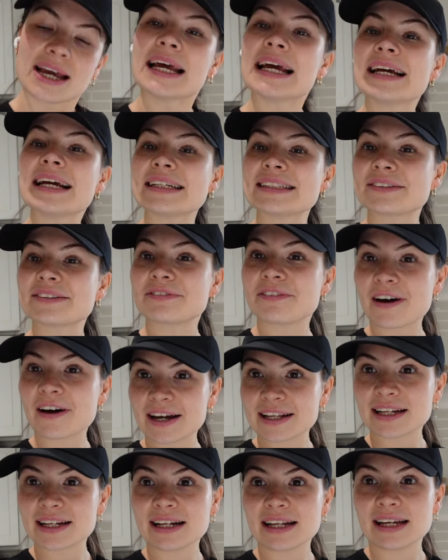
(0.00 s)
it's
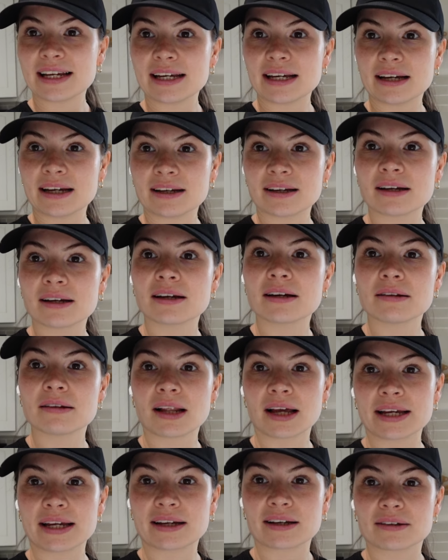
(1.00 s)
finally
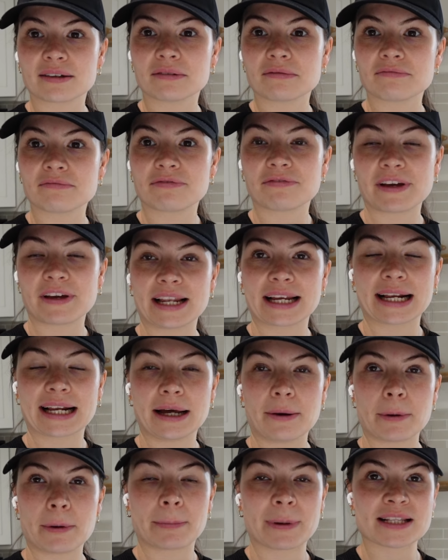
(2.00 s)
like feeling a
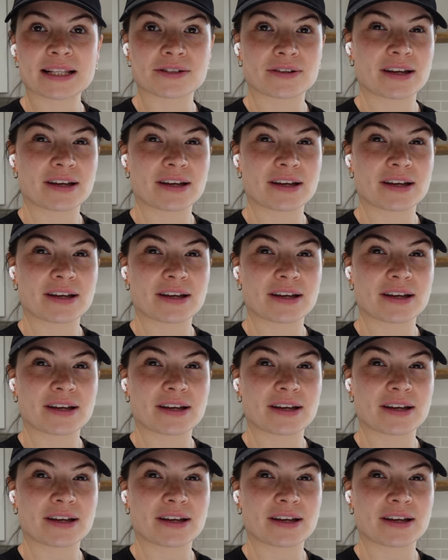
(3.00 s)
little bit better.